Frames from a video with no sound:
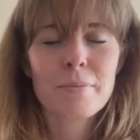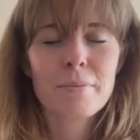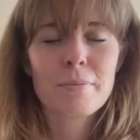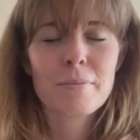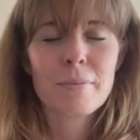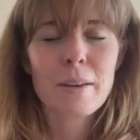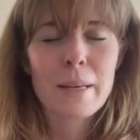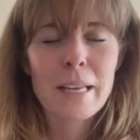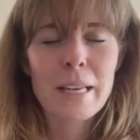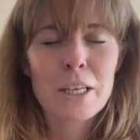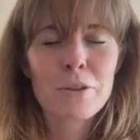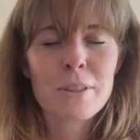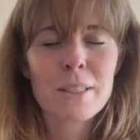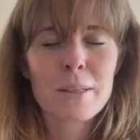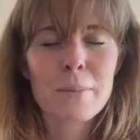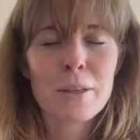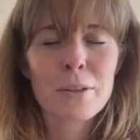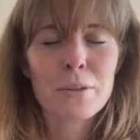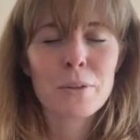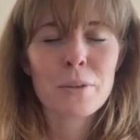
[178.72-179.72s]
My bladder is a
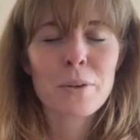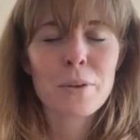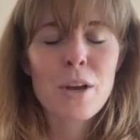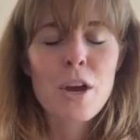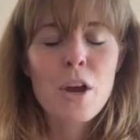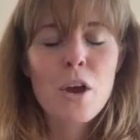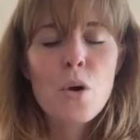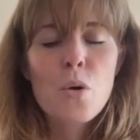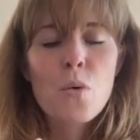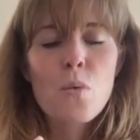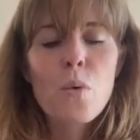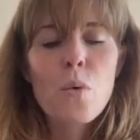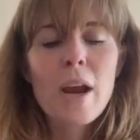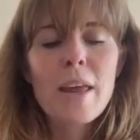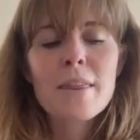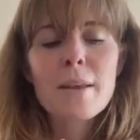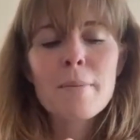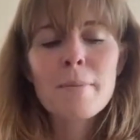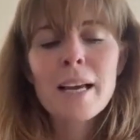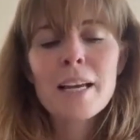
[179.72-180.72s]
muscle.
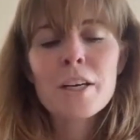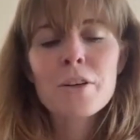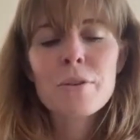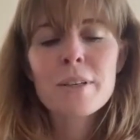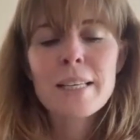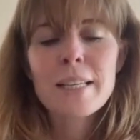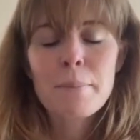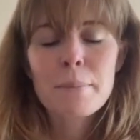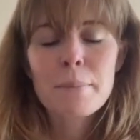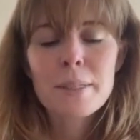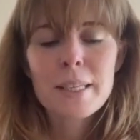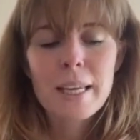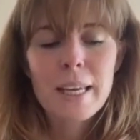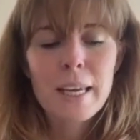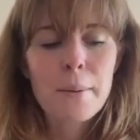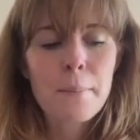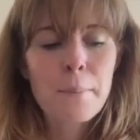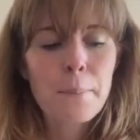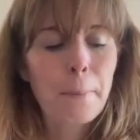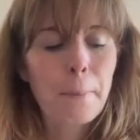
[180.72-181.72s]
When the bladder is
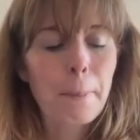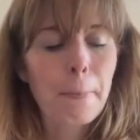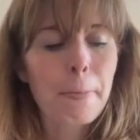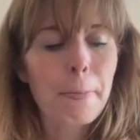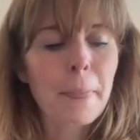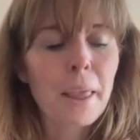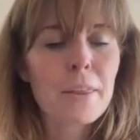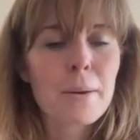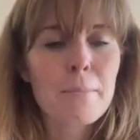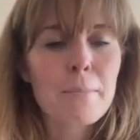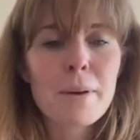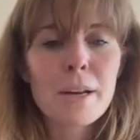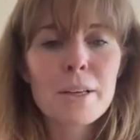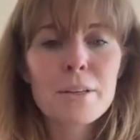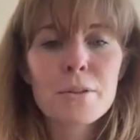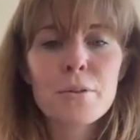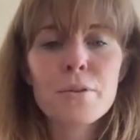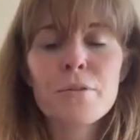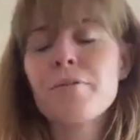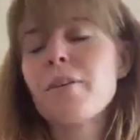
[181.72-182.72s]
empty, the
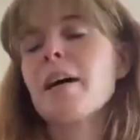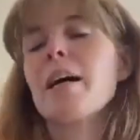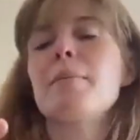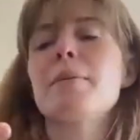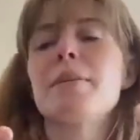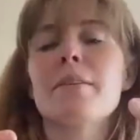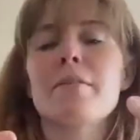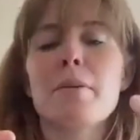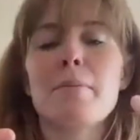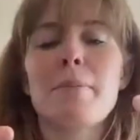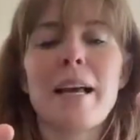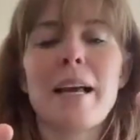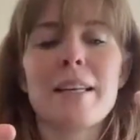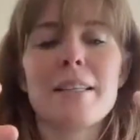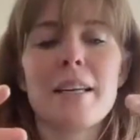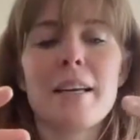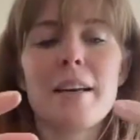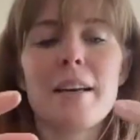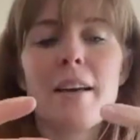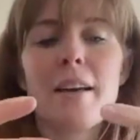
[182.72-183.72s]
muscle fibers of the
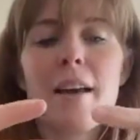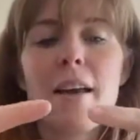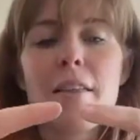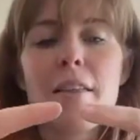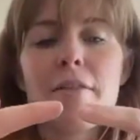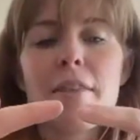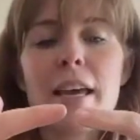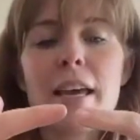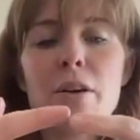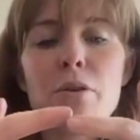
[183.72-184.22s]
bladder, they